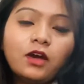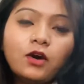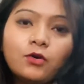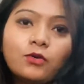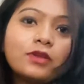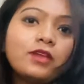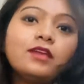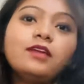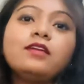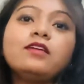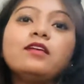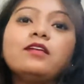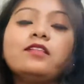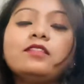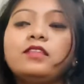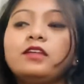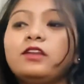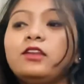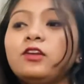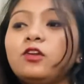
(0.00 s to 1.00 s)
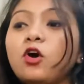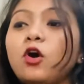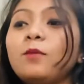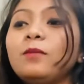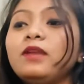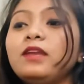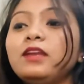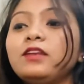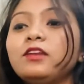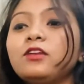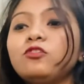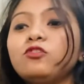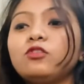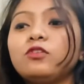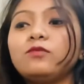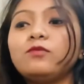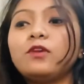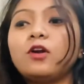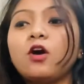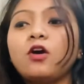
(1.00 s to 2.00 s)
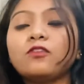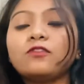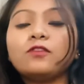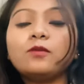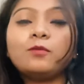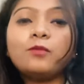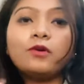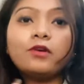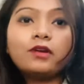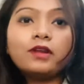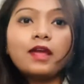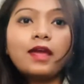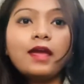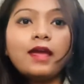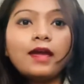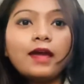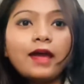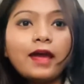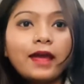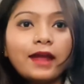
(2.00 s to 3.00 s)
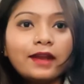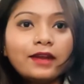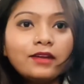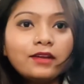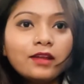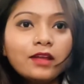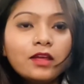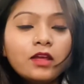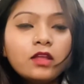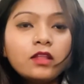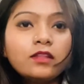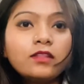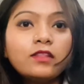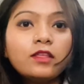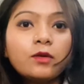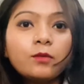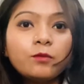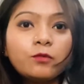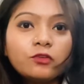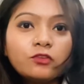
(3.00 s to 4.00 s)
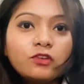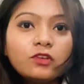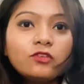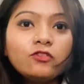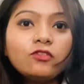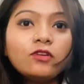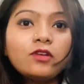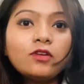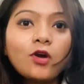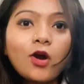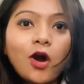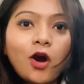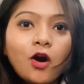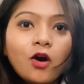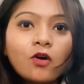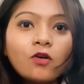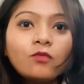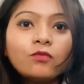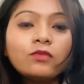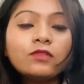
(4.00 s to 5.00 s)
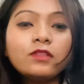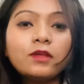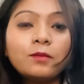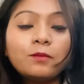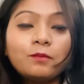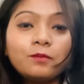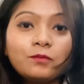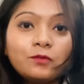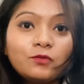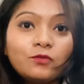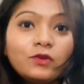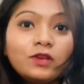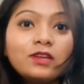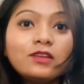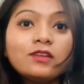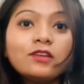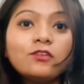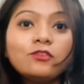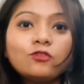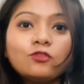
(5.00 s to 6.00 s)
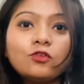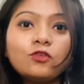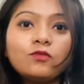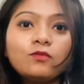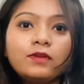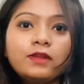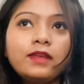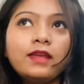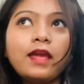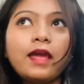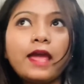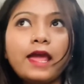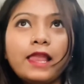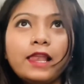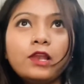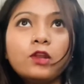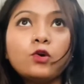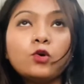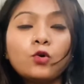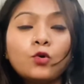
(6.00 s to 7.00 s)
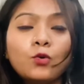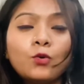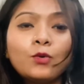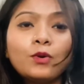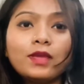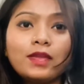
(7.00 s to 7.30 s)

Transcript: Okay, the denominator should be occiput and the position of the fetus should be L O